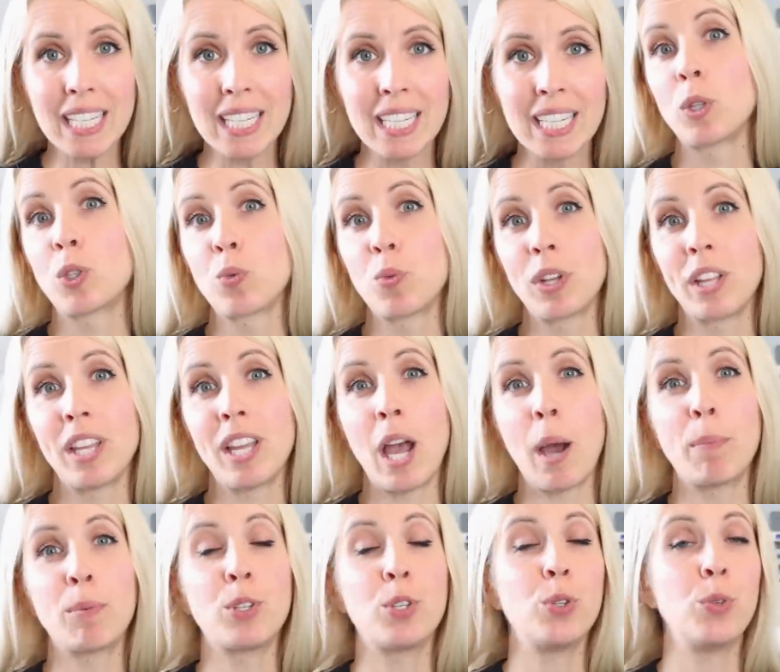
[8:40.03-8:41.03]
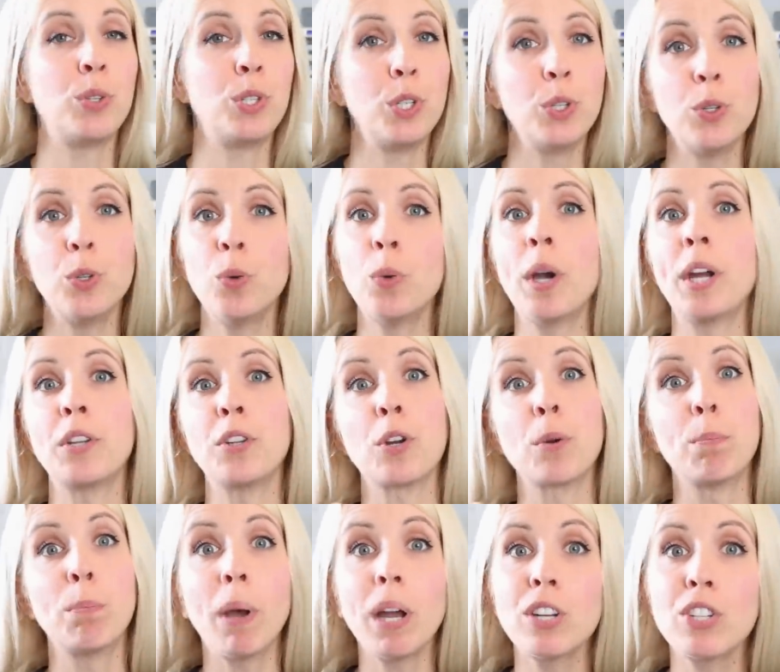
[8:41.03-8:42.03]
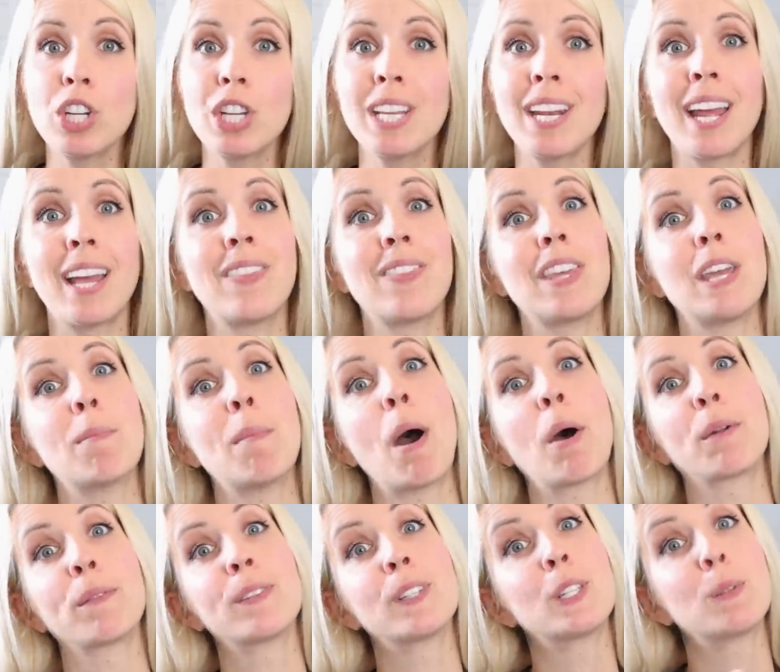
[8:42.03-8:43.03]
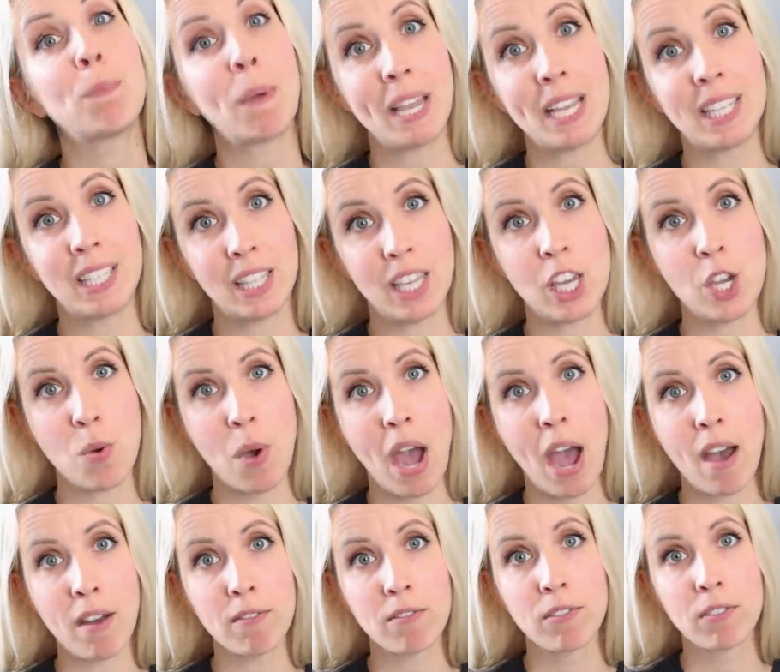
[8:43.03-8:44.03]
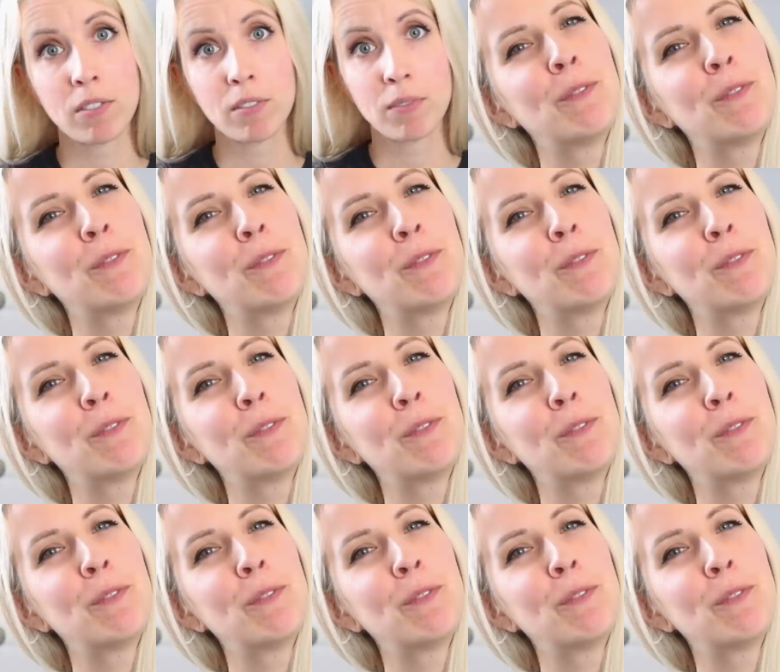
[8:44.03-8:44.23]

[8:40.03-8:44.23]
So it's really up to you and your budget and the amount of space that you have.